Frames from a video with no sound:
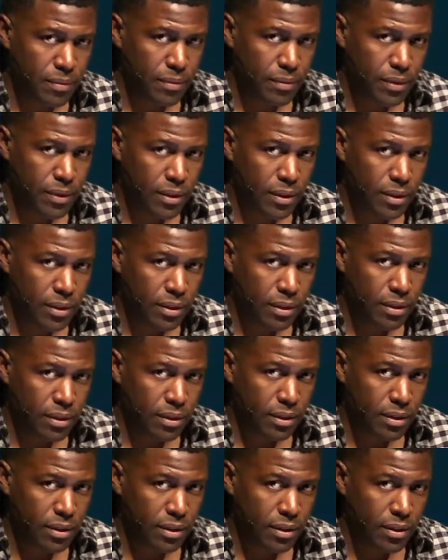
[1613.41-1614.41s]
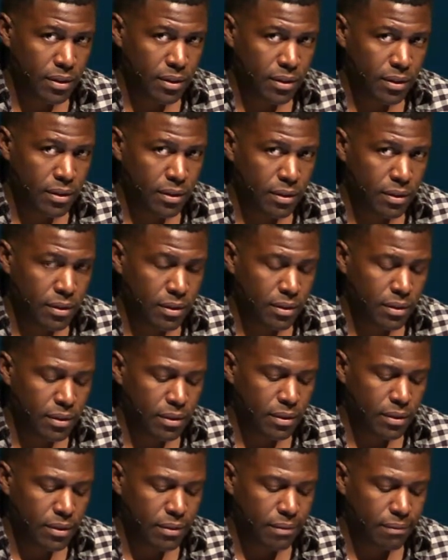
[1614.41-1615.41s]

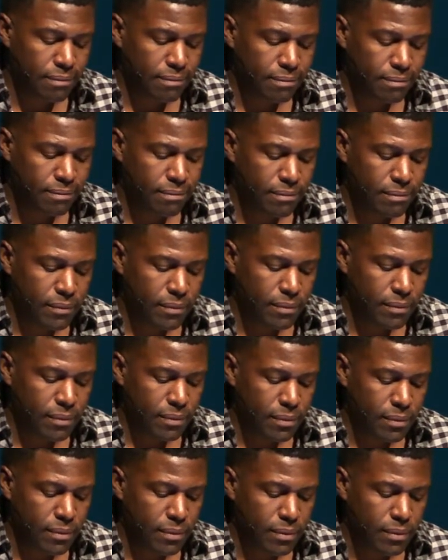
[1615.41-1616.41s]
No one is speaking in this clip.